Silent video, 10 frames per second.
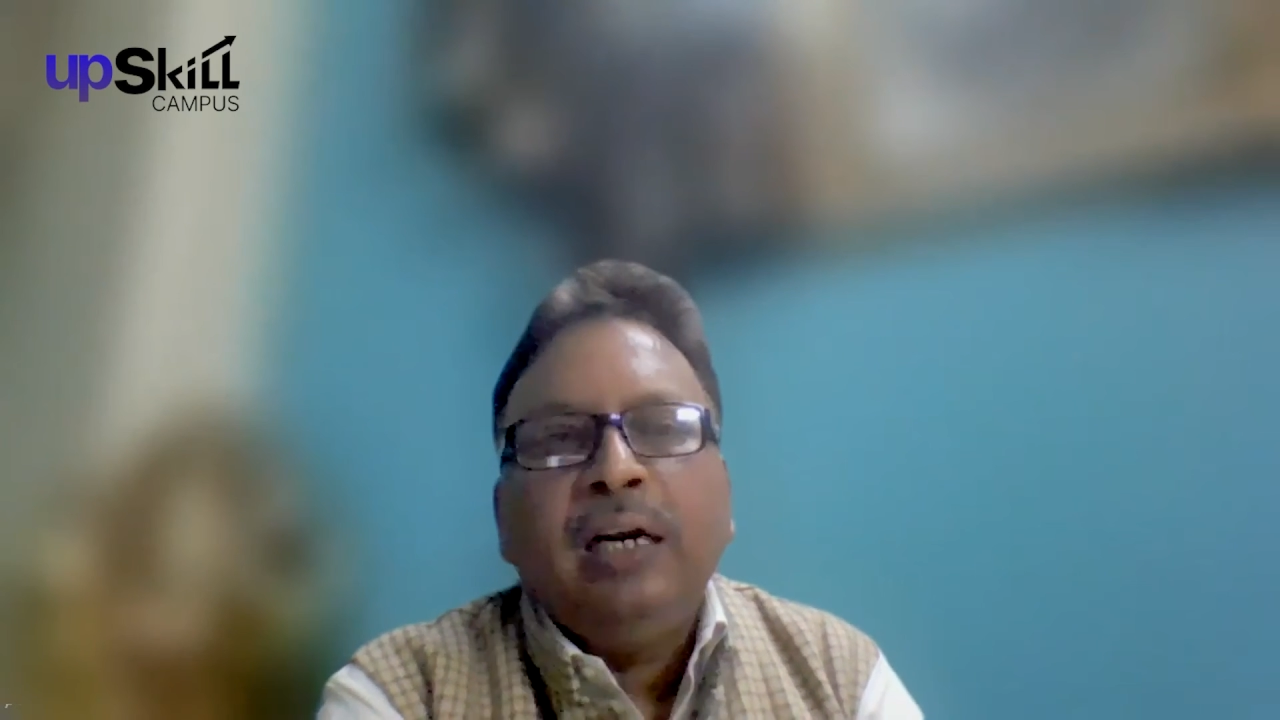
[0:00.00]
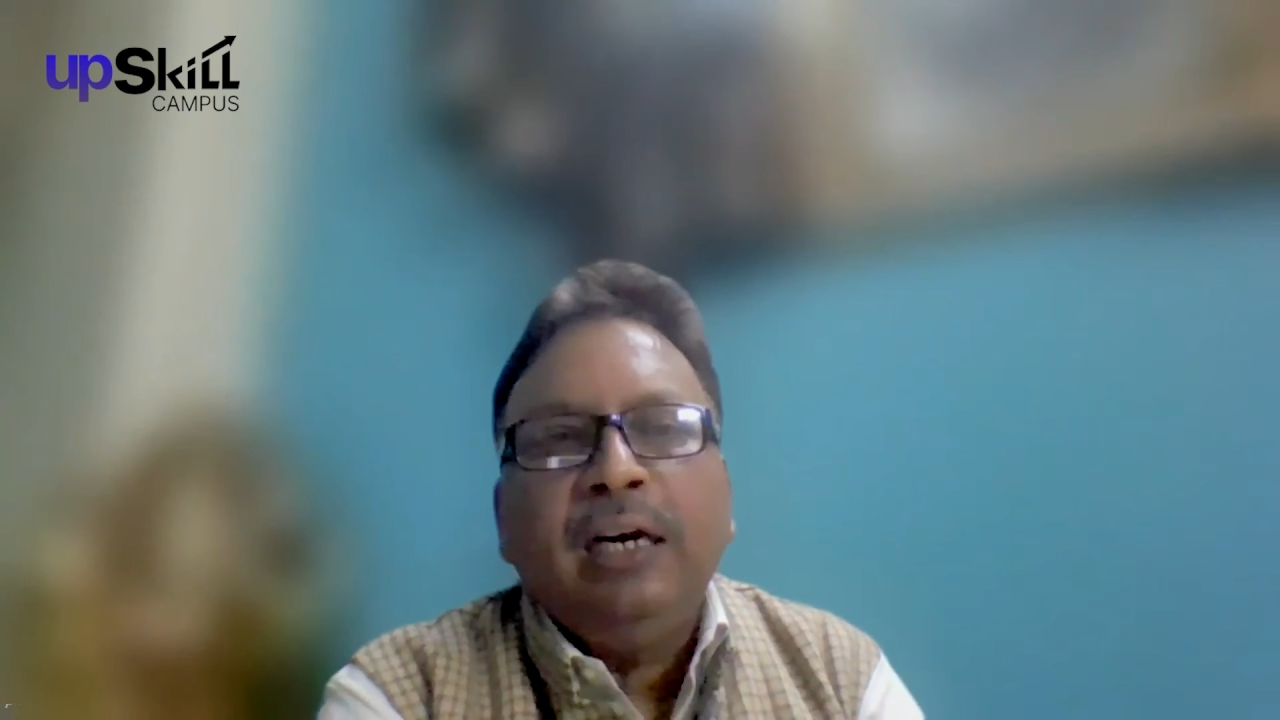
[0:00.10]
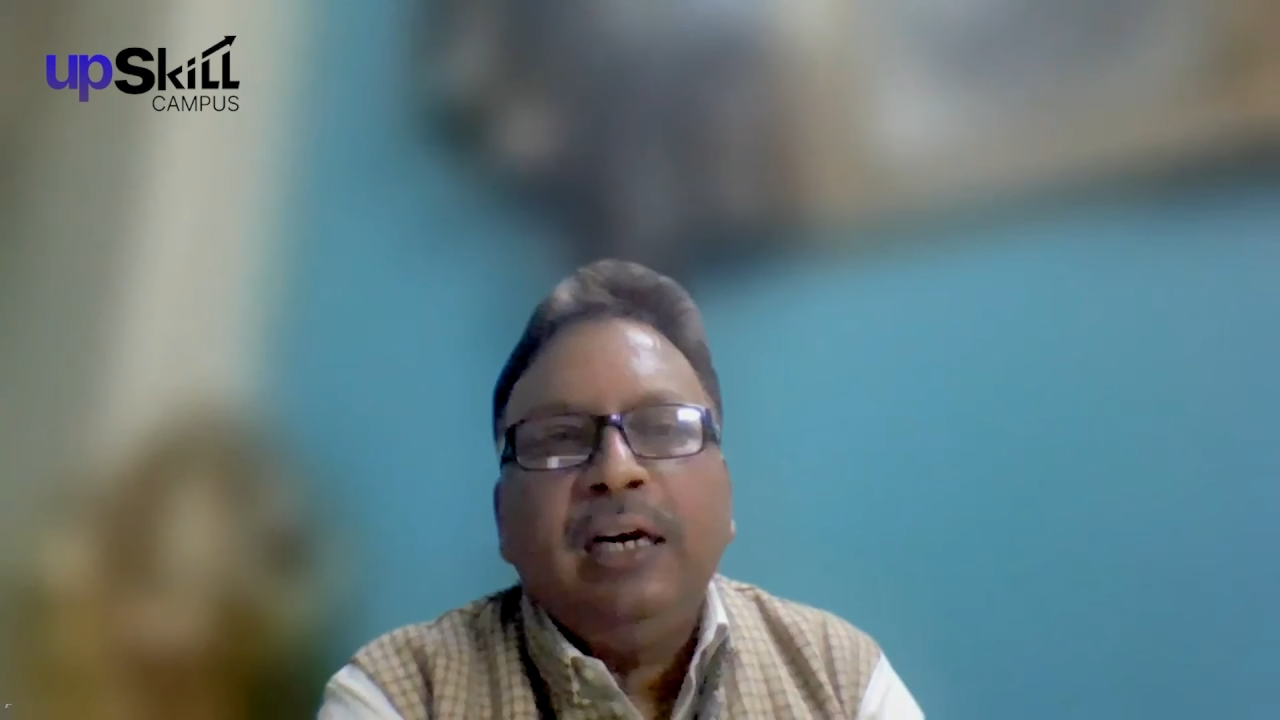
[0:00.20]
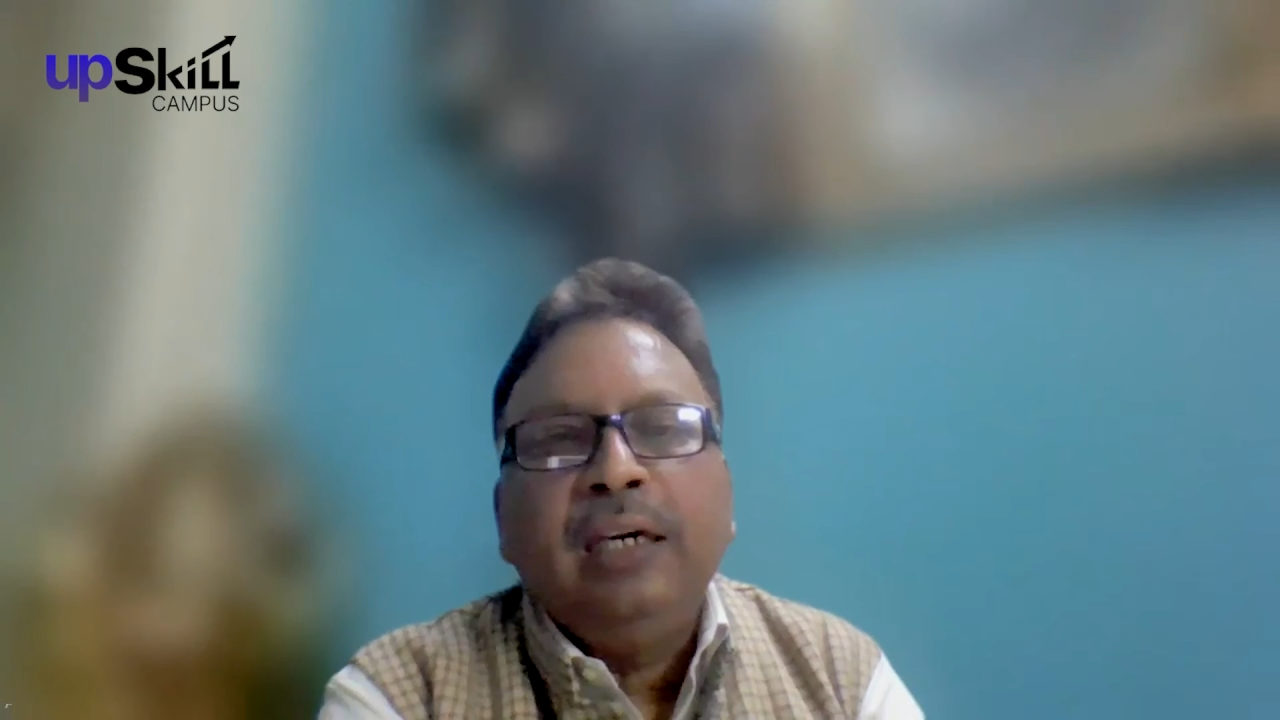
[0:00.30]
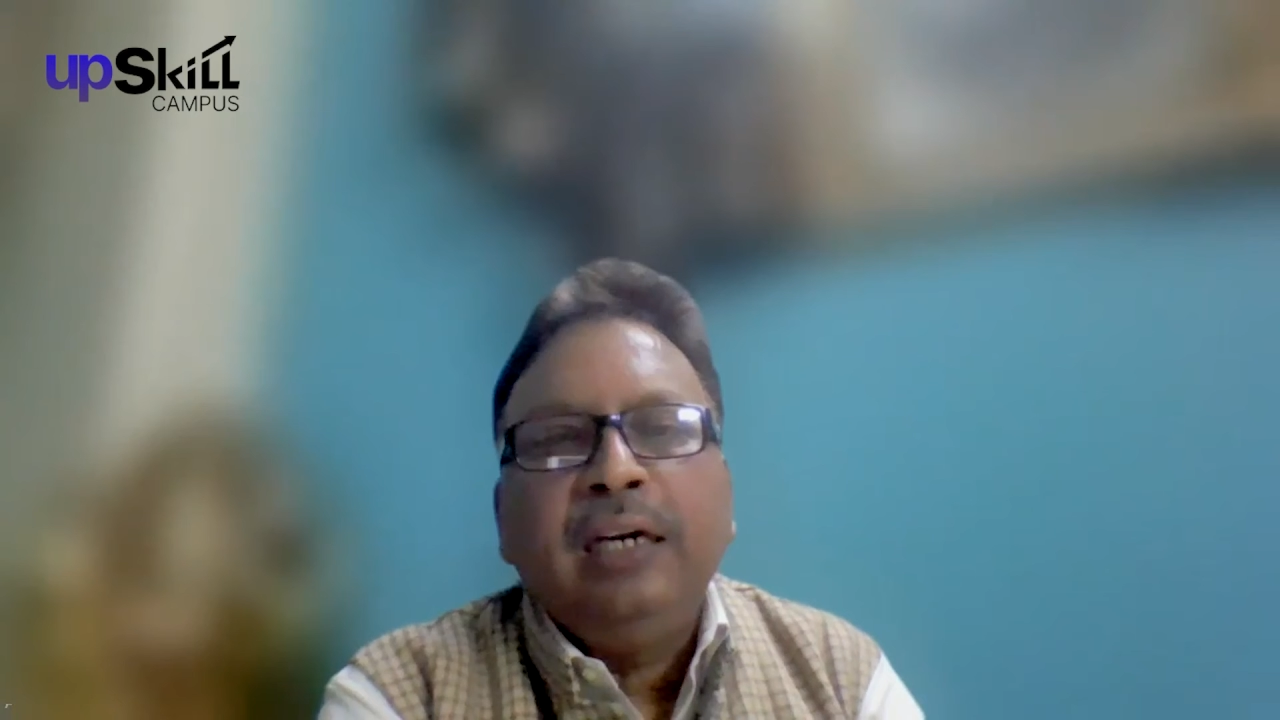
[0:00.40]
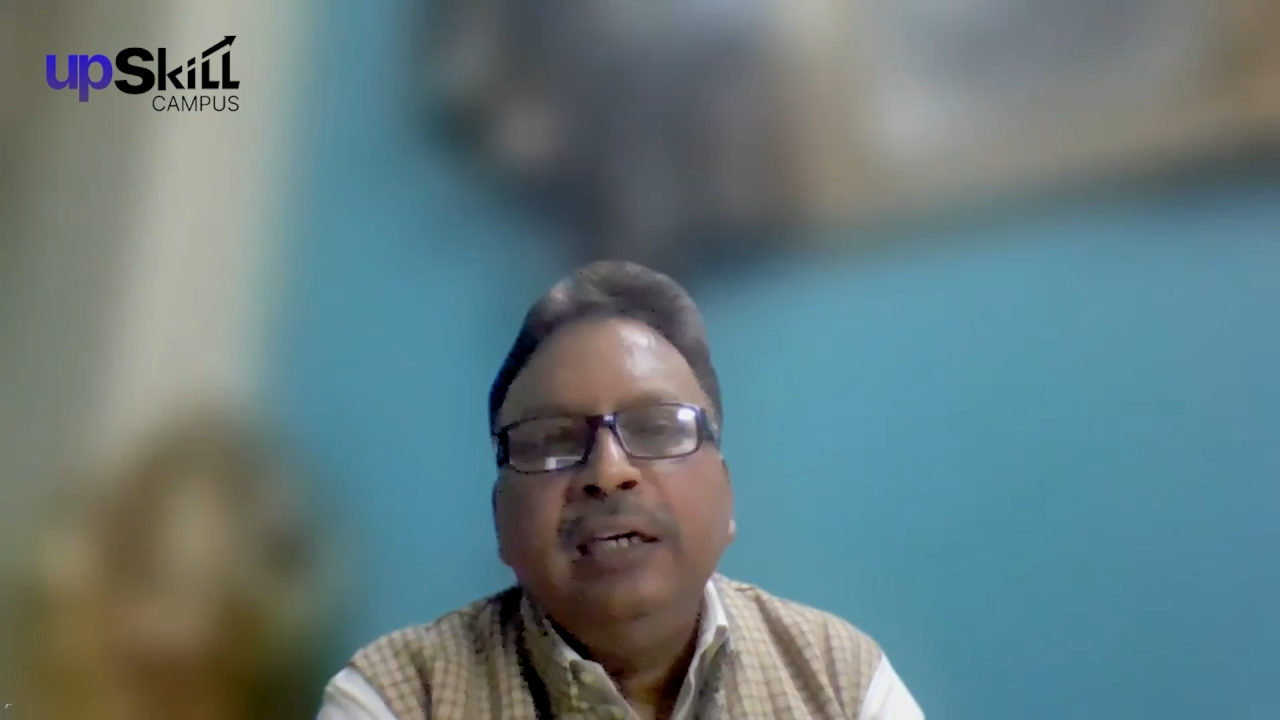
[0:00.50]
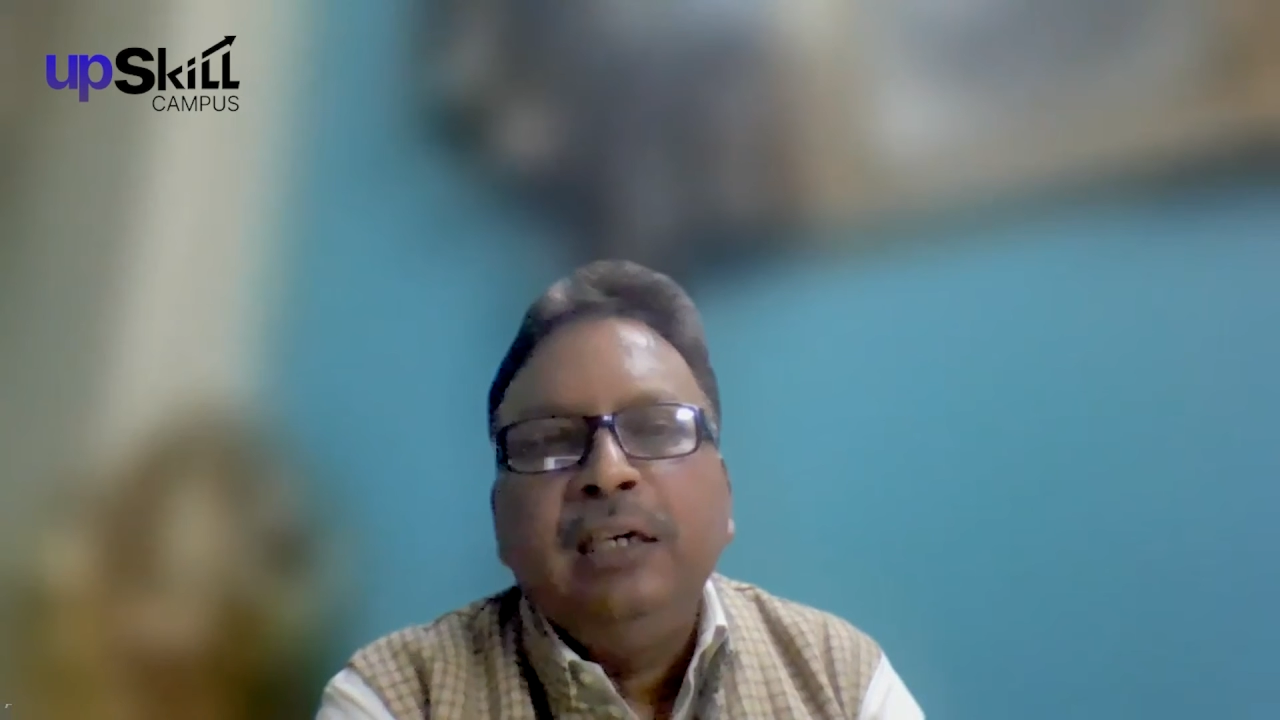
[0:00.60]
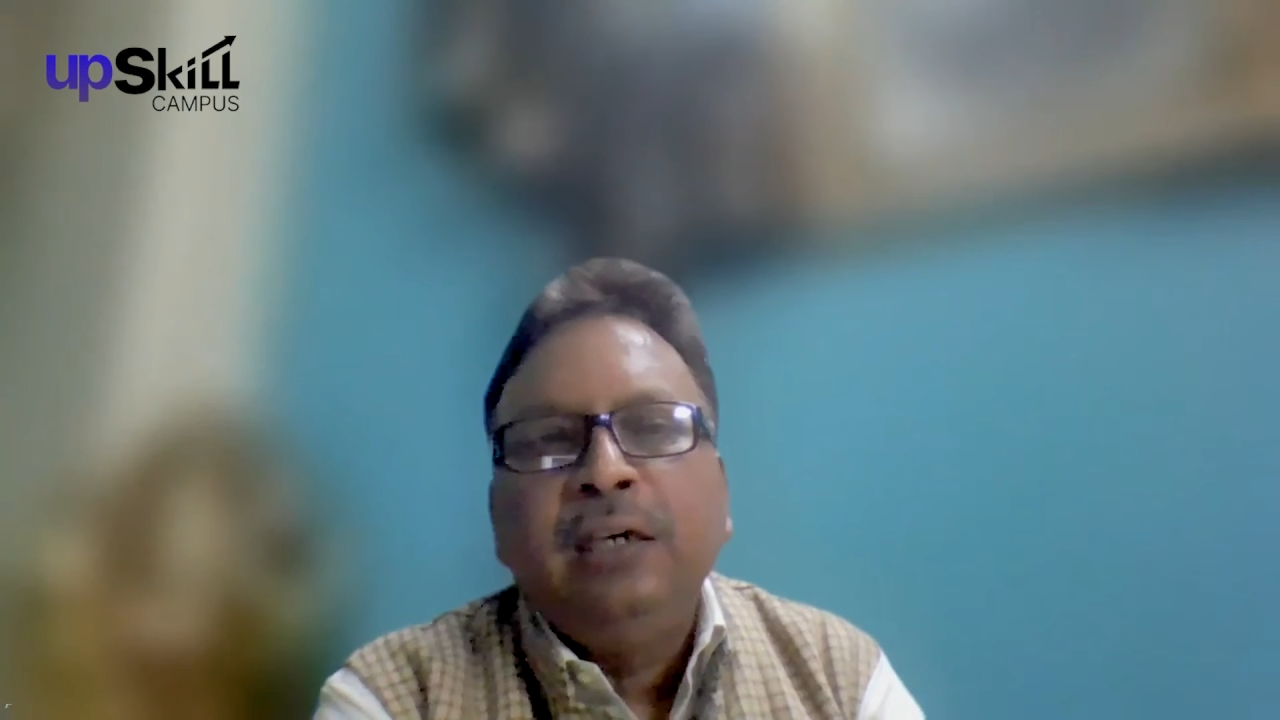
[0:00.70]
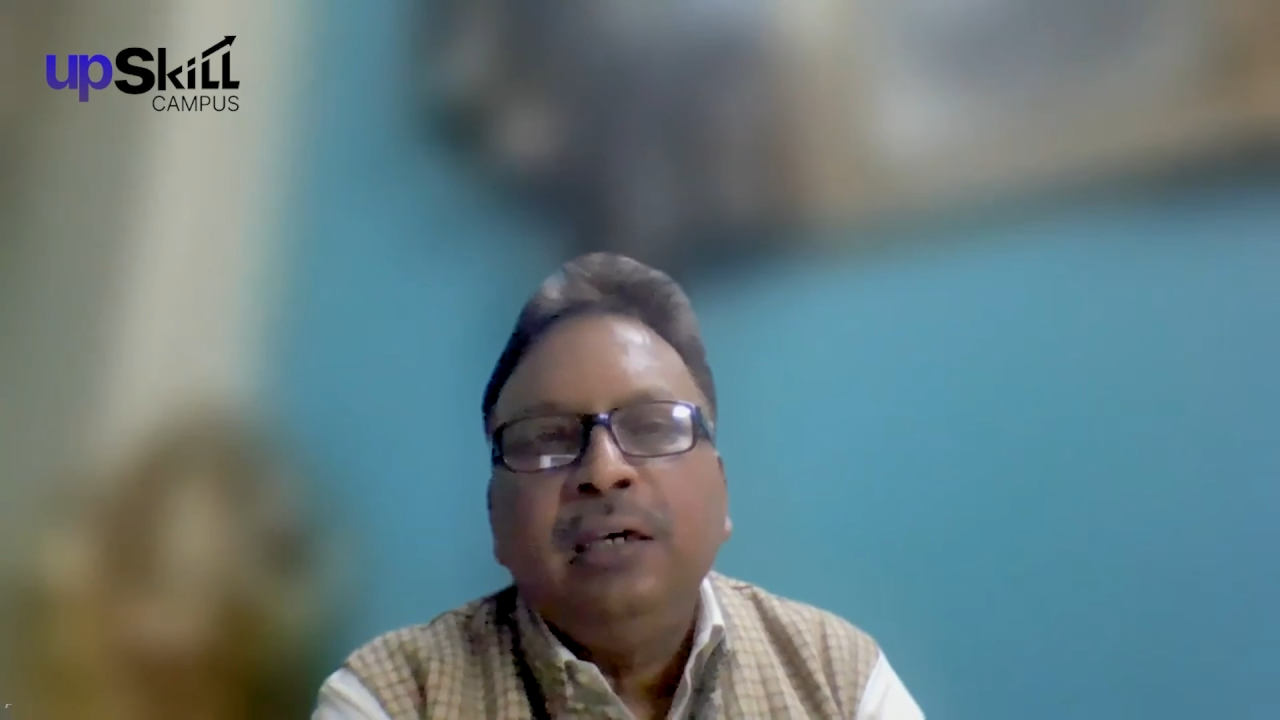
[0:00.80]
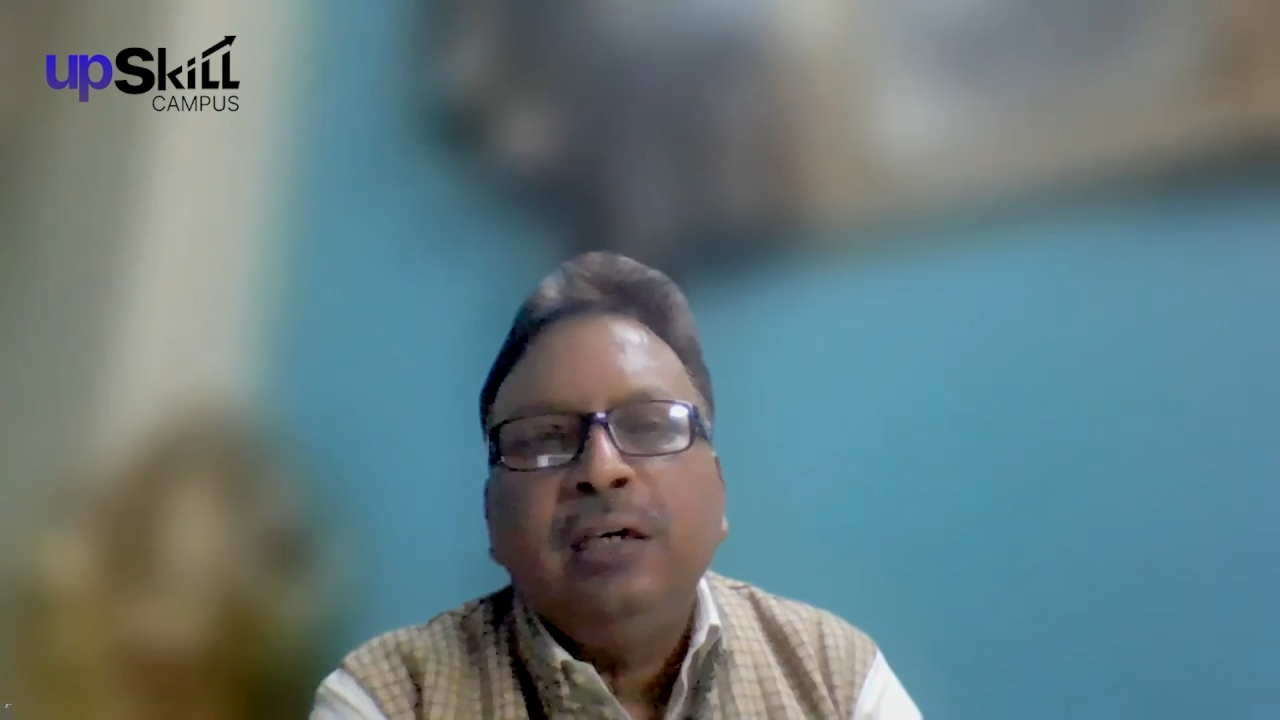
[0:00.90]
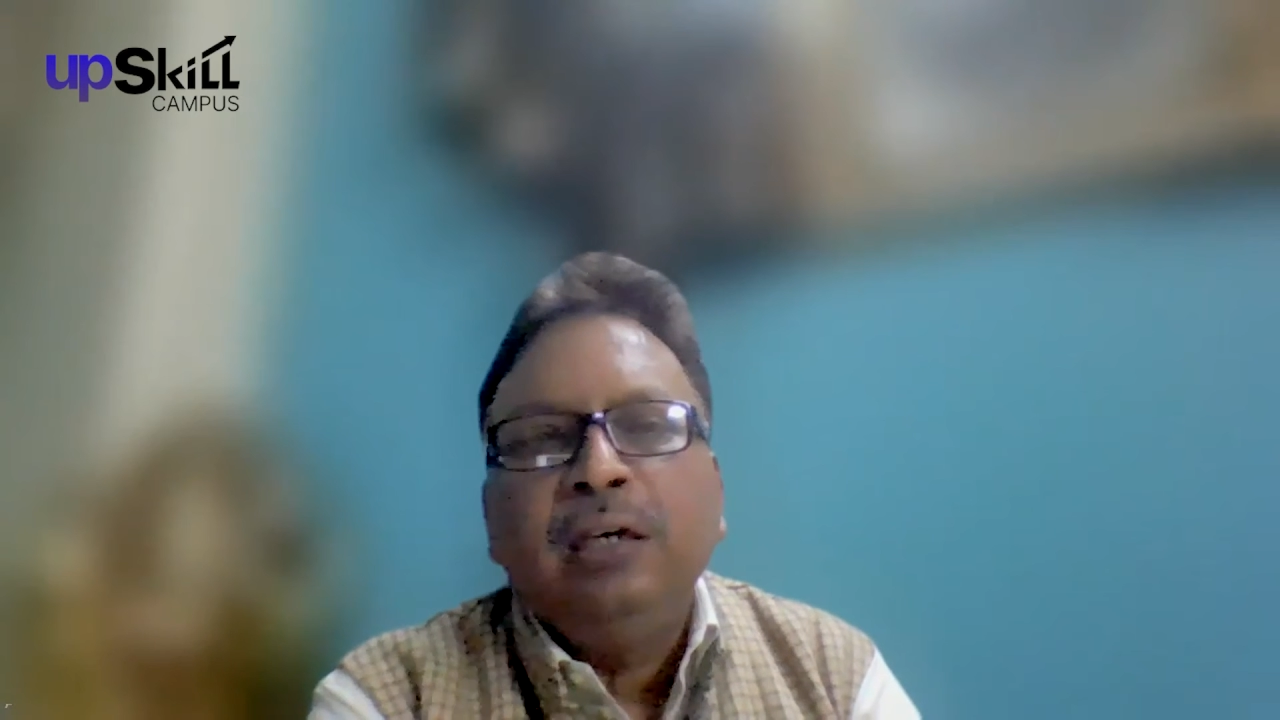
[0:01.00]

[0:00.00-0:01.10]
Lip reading: And here